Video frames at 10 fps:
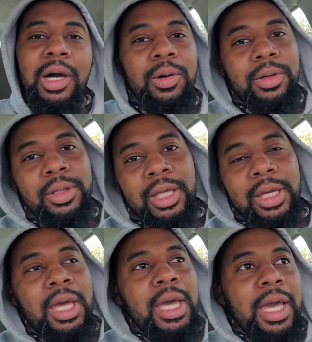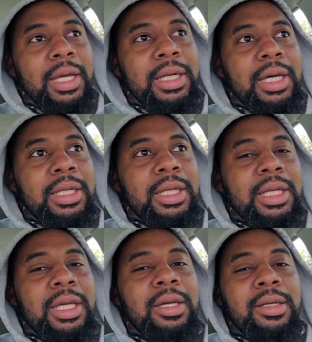I ordered late, and it didn't
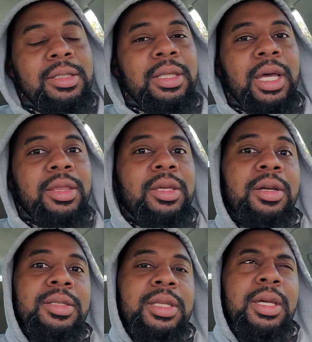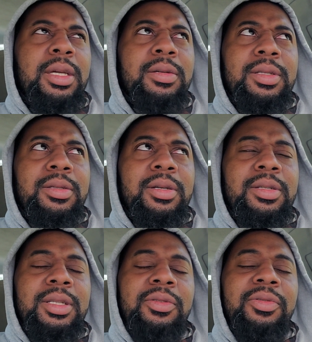get here till like Thursday. It was either
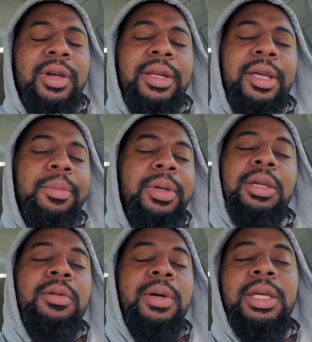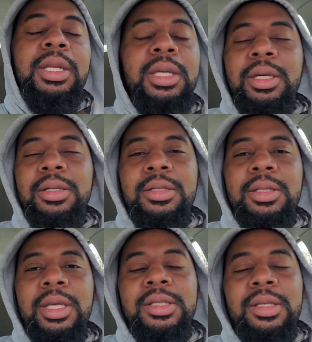Thursday or Friday, but either way, it didn't get here till
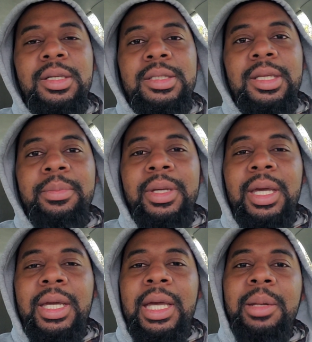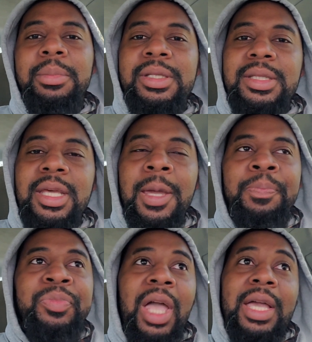late. So I was like, man, I kind of missed that.
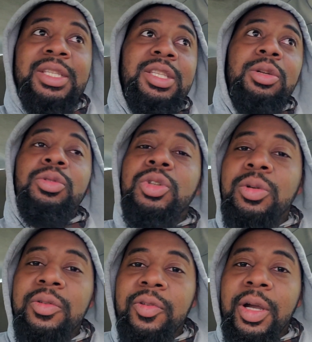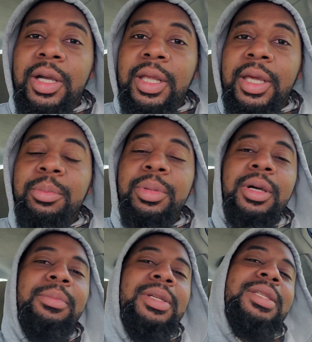I could still do it Friday,
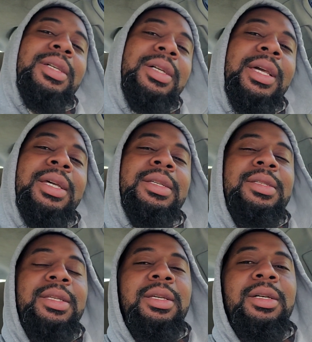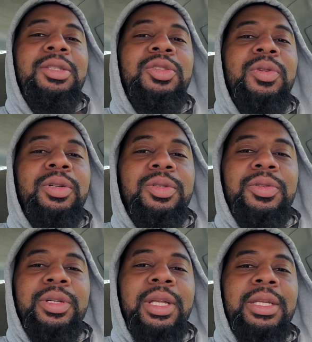but my son has trunk or
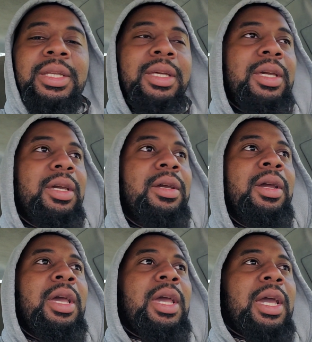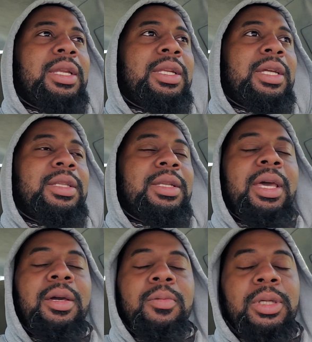treat at daycare, and then after
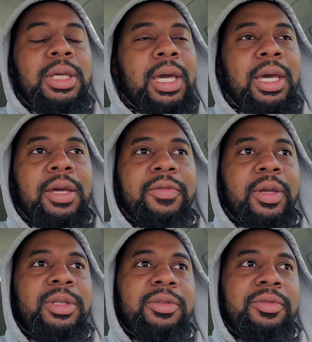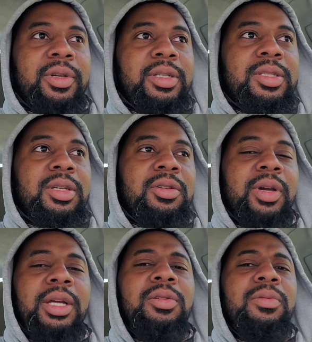that, we had family and friends over.
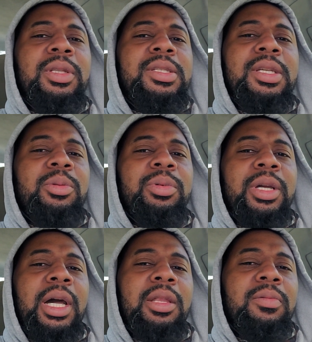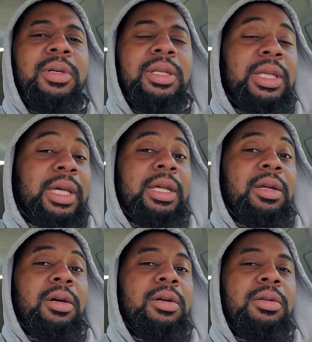I don't really celebrate Halloween like at
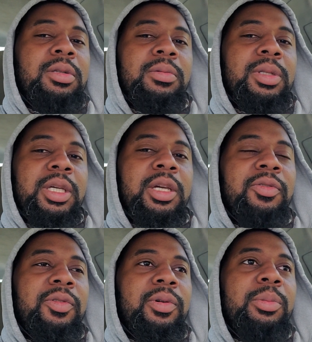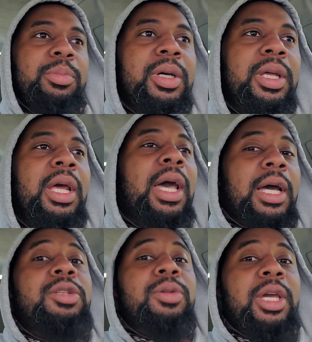all. I don't really care for it, but
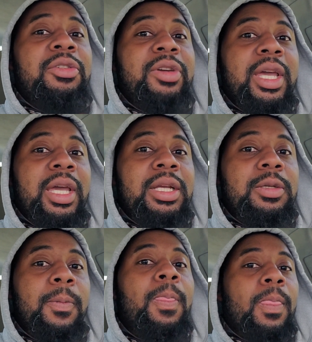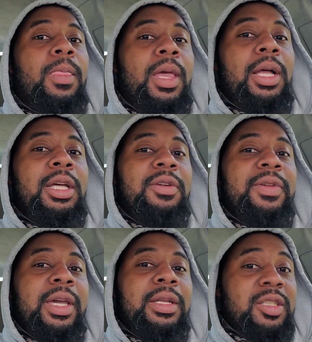I do care for candy. I love
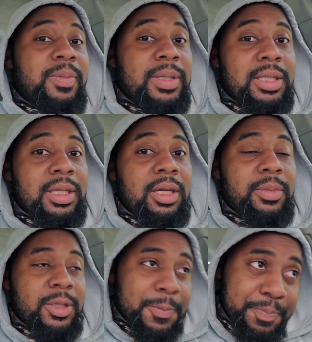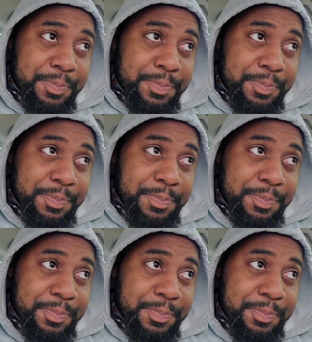candy, especially gummies.